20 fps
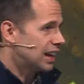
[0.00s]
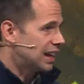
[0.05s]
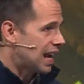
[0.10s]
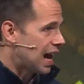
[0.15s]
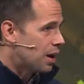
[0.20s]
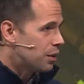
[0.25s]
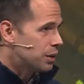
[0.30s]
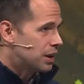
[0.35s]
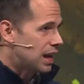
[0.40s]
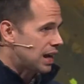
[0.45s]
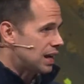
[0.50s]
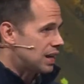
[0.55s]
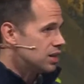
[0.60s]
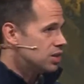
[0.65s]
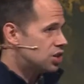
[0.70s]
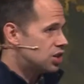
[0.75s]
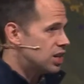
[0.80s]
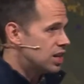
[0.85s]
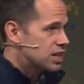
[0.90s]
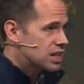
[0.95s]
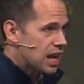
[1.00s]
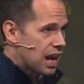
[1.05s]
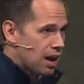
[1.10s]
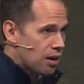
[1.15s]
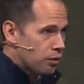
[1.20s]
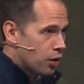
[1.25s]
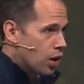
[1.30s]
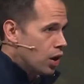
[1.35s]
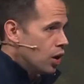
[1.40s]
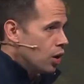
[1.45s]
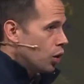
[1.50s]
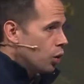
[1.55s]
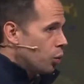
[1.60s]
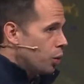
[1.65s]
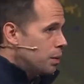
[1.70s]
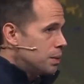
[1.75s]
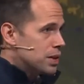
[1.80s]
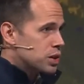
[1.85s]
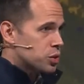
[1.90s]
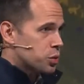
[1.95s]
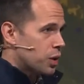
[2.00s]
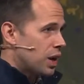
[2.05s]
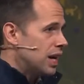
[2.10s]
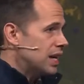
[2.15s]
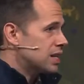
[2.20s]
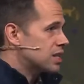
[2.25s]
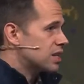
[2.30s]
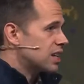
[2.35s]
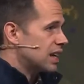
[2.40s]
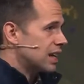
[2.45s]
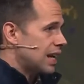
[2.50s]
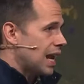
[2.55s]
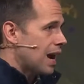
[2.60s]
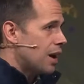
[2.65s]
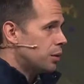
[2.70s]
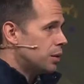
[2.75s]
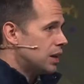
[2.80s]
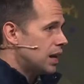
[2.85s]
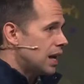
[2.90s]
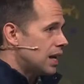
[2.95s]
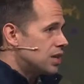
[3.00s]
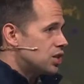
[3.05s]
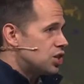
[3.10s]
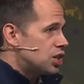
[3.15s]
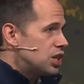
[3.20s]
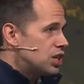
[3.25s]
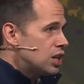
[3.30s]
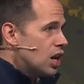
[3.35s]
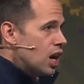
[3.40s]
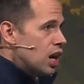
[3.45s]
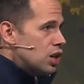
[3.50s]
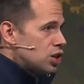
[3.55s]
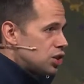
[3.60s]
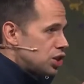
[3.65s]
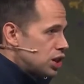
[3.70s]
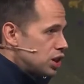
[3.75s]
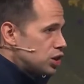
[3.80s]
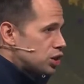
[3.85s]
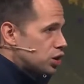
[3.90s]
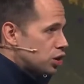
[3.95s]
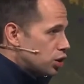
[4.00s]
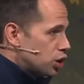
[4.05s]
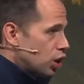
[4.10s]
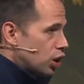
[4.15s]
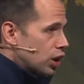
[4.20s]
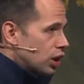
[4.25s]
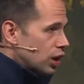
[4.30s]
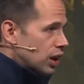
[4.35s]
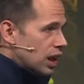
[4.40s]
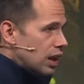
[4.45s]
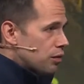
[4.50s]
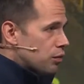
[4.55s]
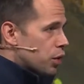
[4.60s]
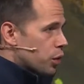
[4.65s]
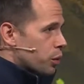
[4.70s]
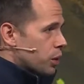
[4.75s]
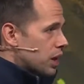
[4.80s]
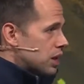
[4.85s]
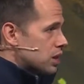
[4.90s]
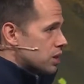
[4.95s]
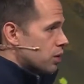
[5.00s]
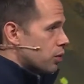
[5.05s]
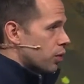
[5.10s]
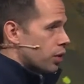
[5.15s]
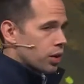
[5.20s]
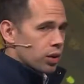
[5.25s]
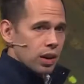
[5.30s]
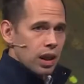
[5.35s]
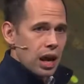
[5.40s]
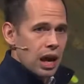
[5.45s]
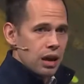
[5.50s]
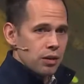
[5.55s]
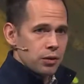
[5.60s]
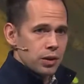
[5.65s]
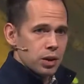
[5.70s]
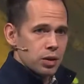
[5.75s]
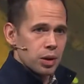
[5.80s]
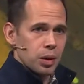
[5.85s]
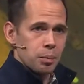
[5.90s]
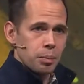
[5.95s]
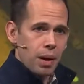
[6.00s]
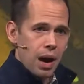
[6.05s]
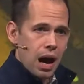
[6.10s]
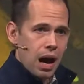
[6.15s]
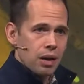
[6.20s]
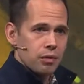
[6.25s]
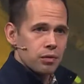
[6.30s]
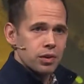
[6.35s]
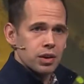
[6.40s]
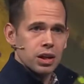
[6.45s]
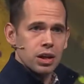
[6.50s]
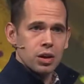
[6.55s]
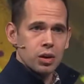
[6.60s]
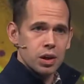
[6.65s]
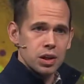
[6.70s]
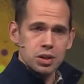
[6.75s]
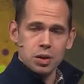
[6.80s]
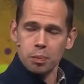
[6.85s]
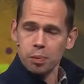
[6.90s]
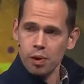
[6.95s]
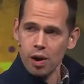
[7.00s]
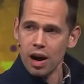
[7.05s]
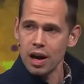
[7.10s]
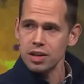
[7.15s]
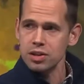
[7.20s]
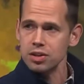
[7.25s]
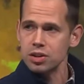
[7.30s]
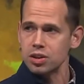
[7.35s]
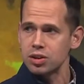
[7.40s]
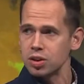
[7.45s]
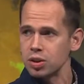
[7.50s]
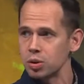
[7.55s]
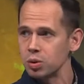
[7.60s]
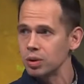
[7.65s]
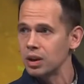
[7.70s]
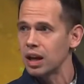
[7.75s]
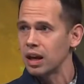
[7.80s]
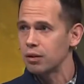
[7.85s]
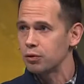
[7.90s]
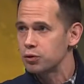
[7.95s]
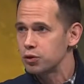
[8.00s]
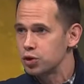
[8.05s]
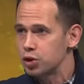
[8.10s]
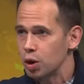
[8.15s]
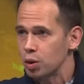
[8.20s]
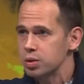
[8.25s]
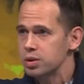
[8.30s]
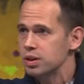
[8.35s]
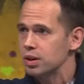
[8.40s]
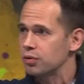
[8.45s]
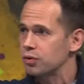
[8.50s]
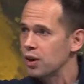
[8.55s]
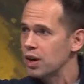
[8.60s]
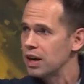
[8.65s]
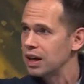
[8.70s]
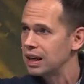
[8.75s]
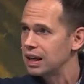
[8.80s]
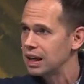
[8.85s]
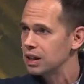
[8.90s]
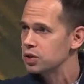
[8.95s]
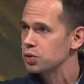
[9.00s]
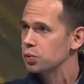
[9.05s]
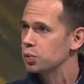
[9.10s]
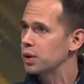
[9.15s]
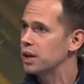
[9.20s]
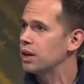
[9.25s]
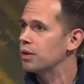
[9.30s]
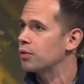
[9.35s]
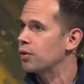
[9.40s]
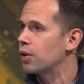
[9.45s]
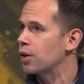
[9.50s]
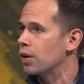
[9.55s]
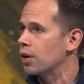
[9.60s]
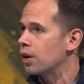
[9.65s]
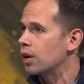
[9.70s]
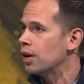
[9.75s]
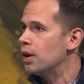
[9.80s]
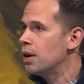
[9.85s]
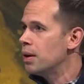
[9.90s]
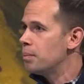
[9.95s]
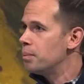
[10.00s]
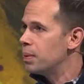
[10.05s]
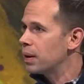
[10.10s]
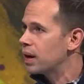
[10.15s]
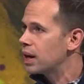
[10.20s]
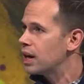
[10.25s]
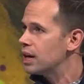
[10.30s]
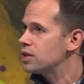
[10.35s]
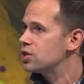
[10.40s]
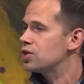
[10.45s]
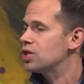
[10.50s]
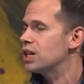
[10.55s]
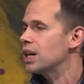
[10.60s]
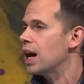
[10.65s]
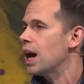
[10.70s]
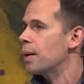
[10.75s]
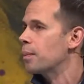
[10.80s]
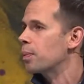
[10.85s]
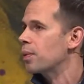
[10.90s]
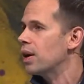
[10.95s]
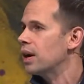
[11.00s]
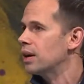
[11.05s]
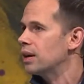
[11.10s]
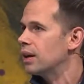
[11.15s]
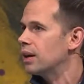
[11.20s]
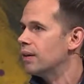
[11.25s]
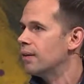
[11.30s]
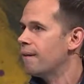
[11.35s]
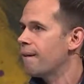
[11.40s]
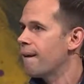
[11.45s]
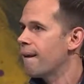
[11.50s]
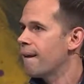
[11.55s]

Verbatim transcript: like nowadays. She doesn't have women's rights like nowadays. She's, she's going to live the rest of her life either in poverty or as a prostitute if Joseph gets rid of her because she got pregnant.